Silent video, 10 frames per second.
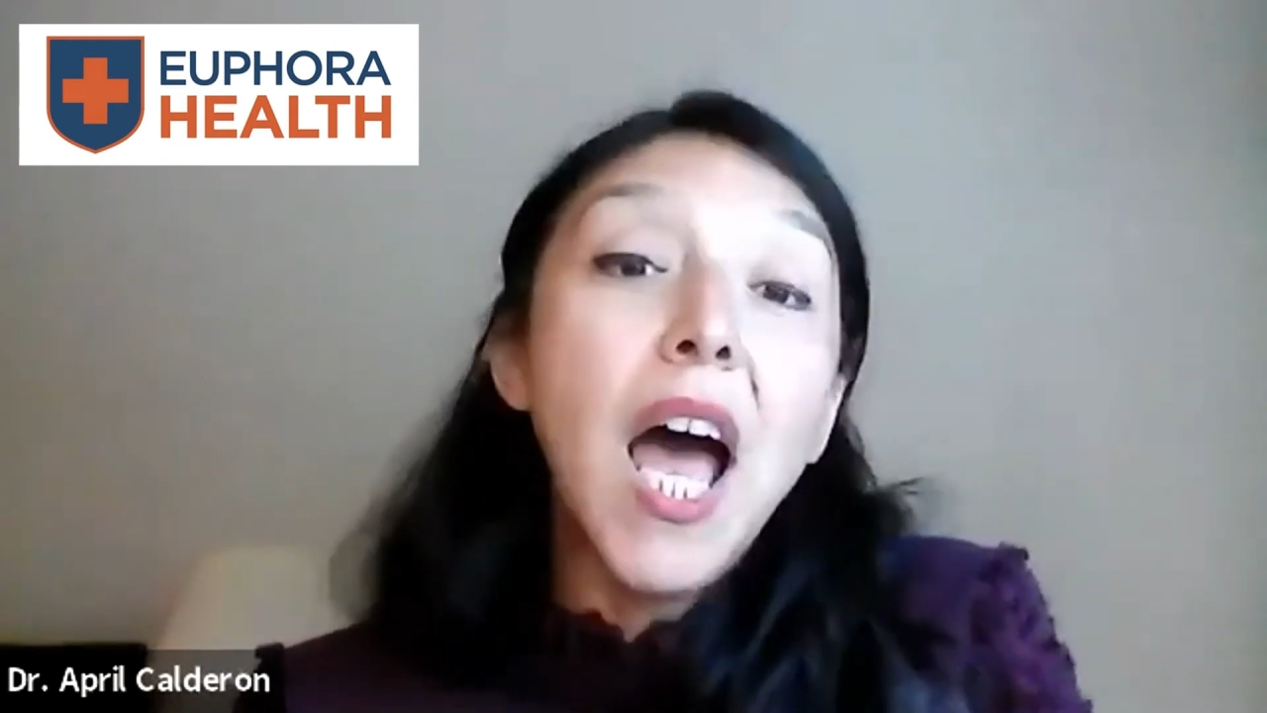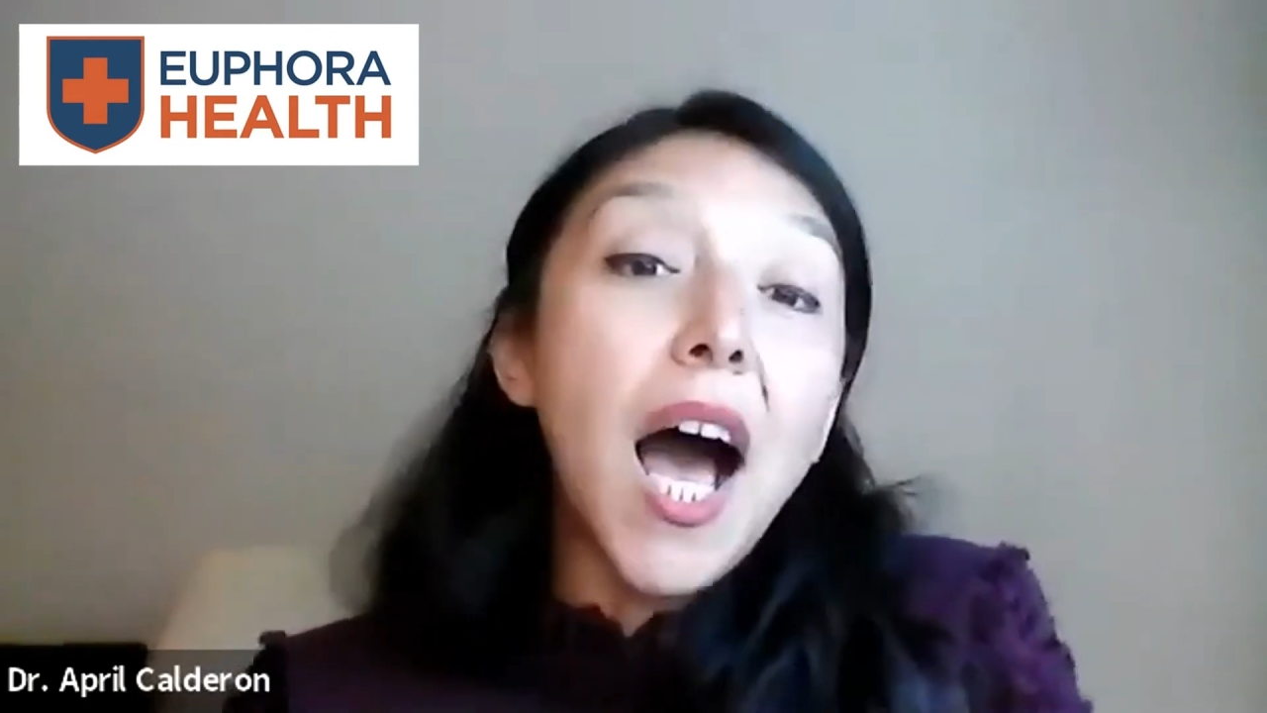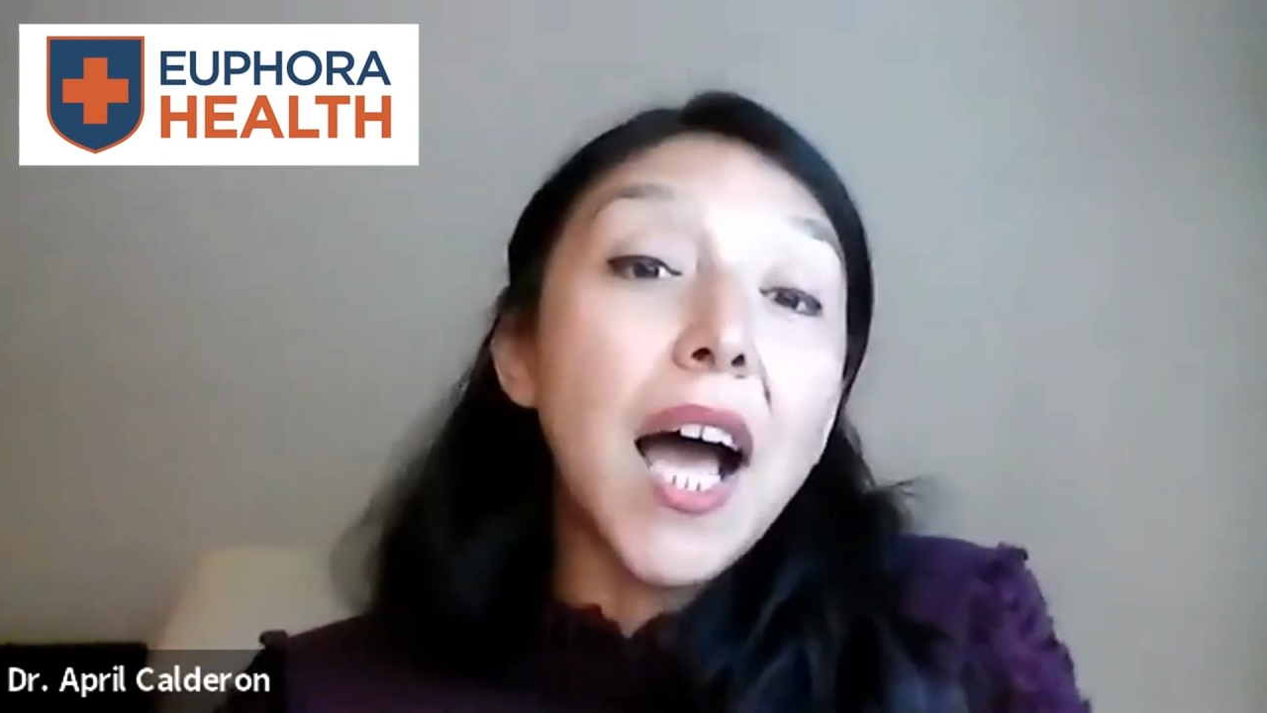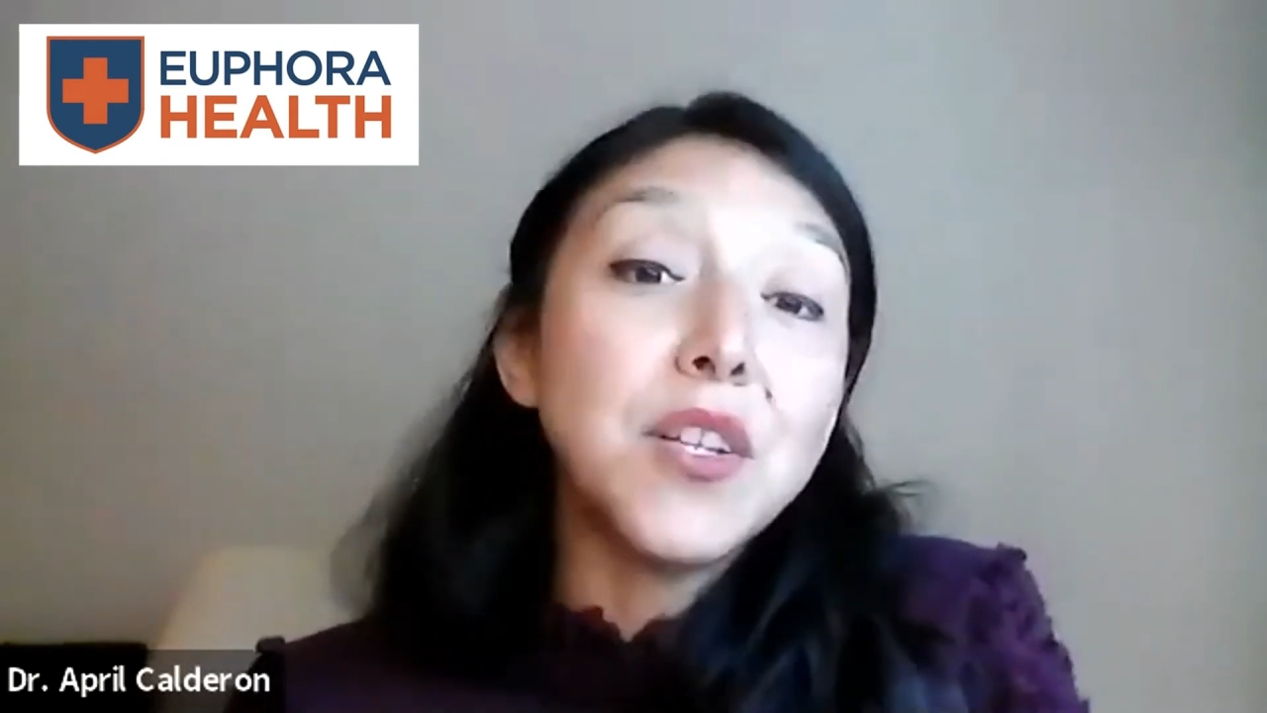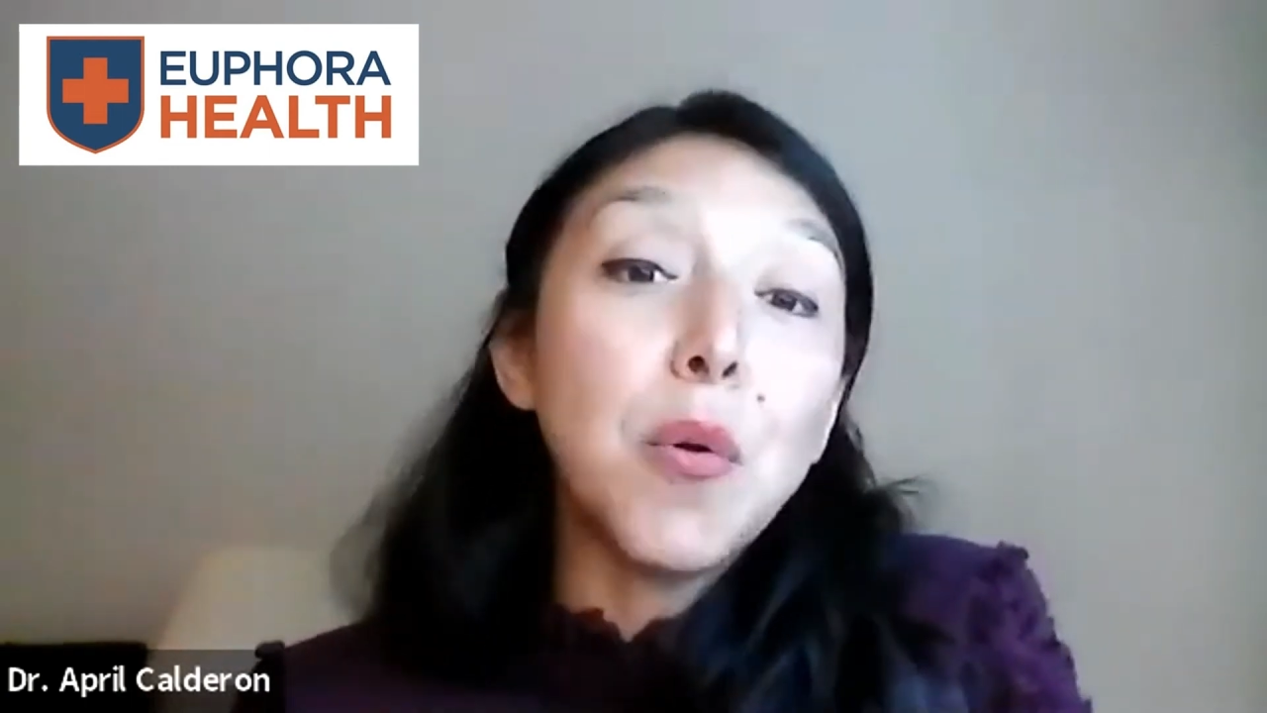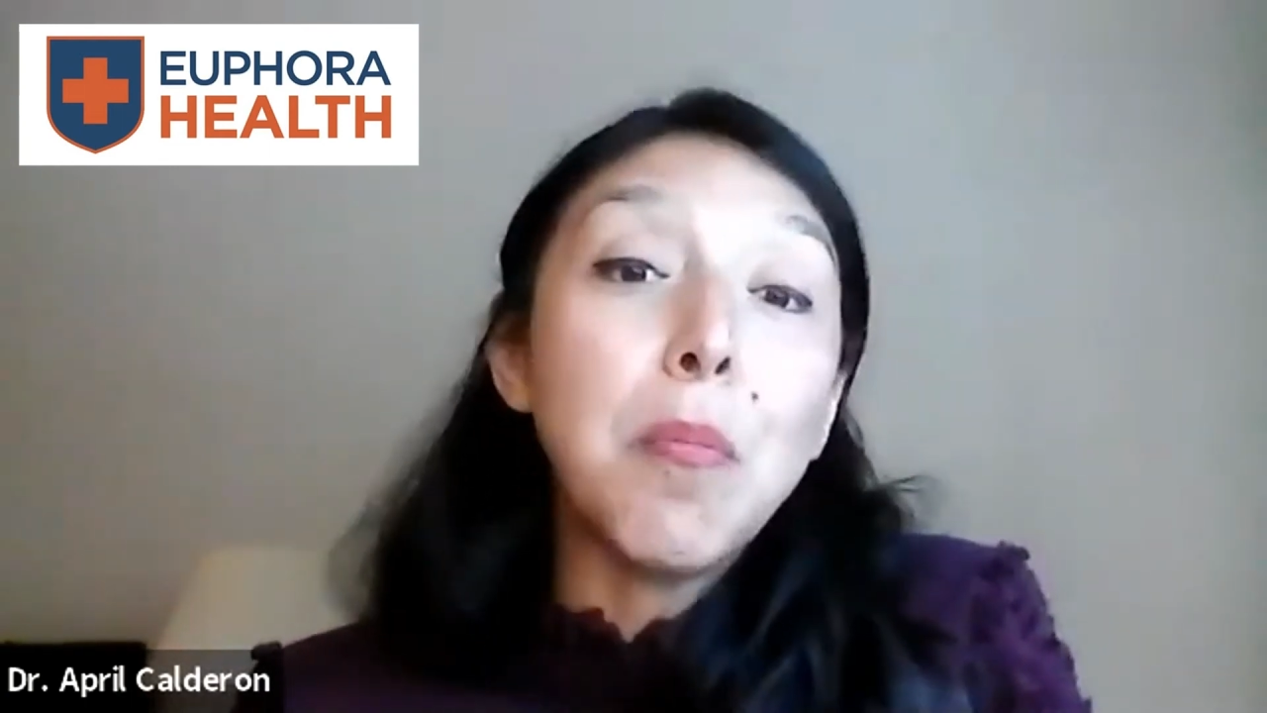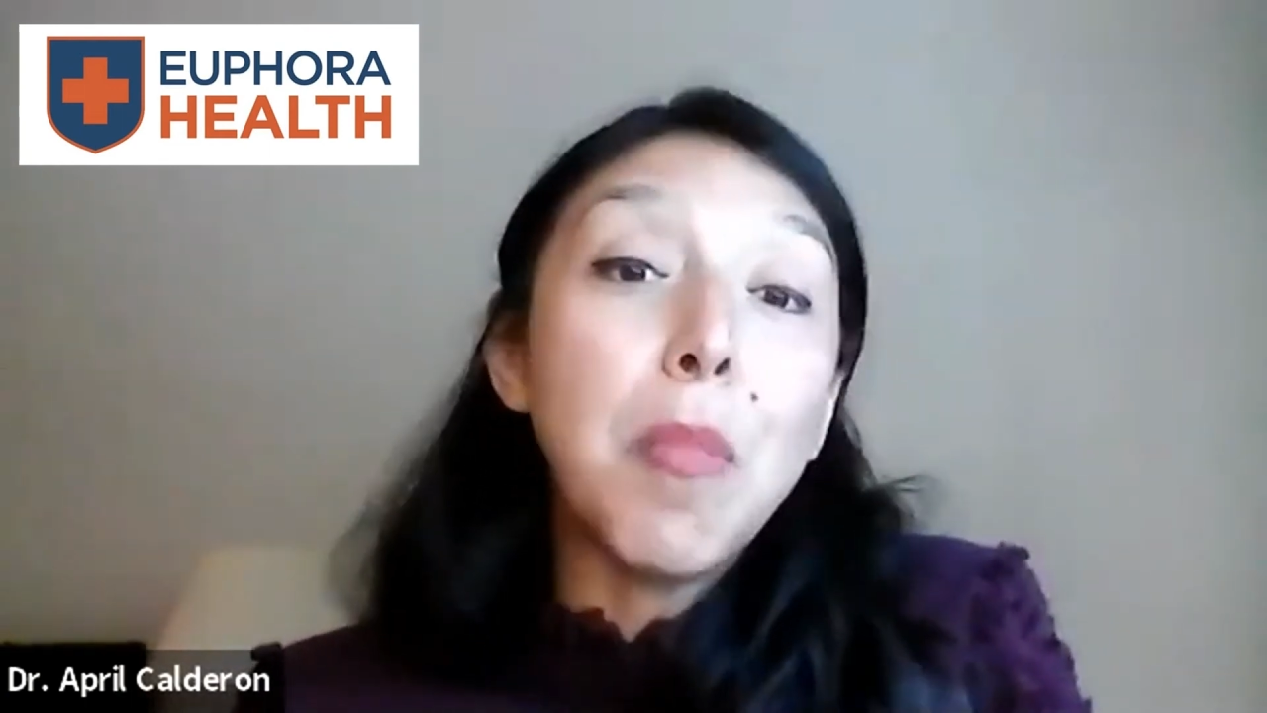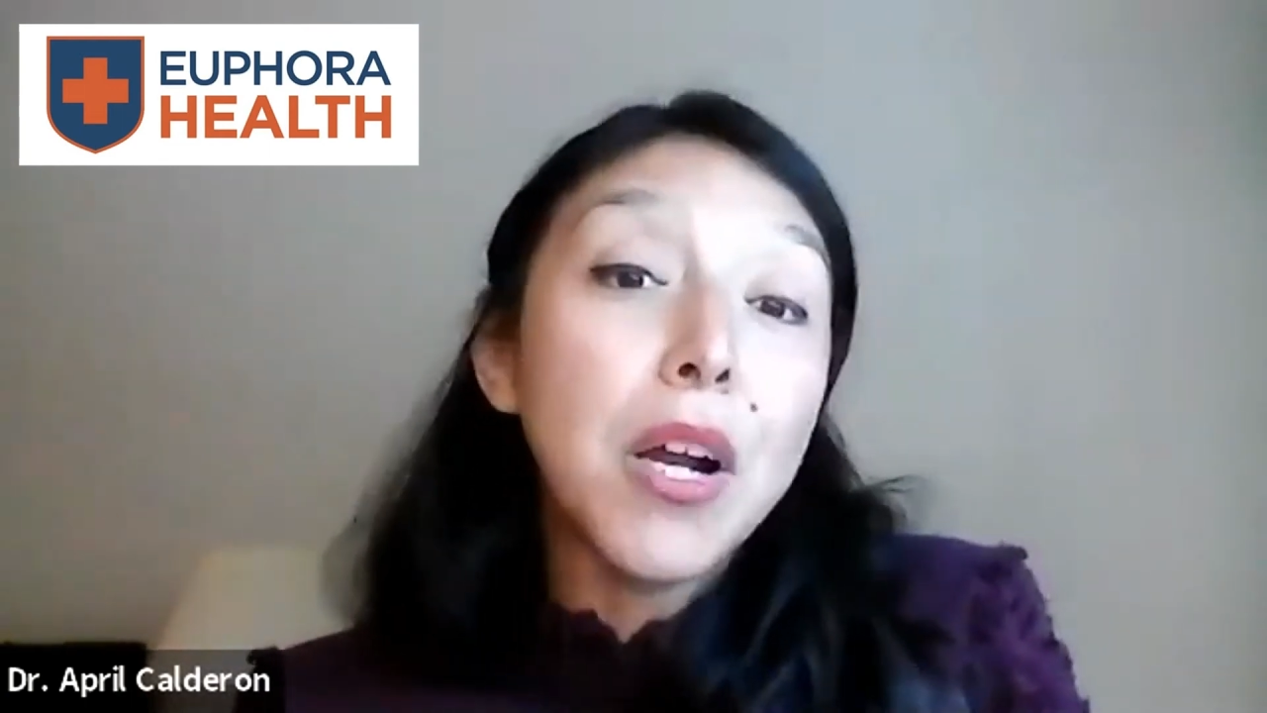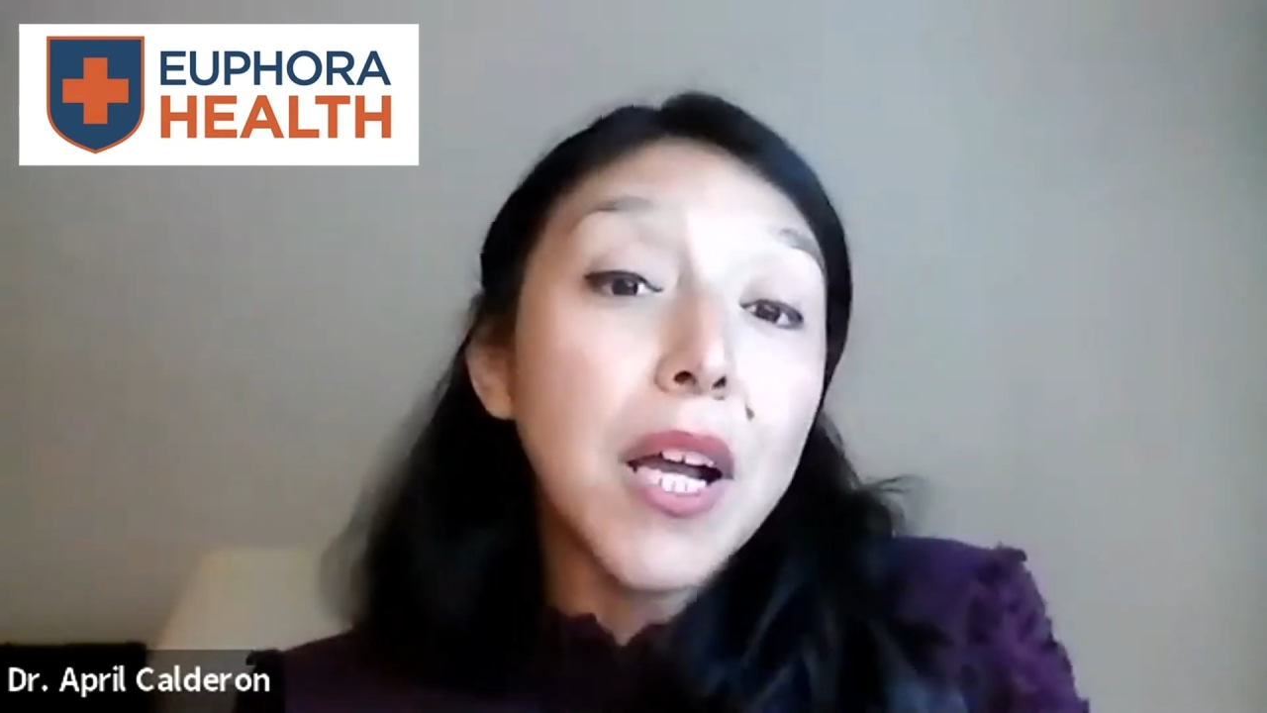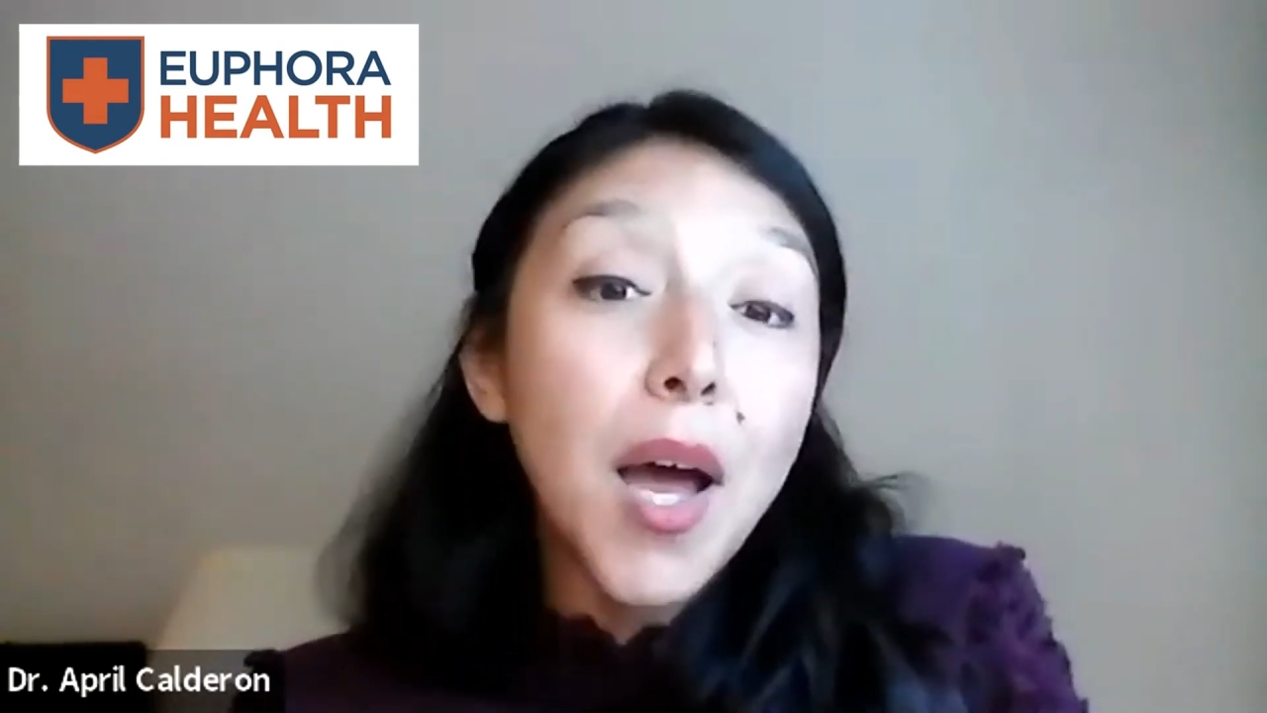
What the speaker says: I don't mark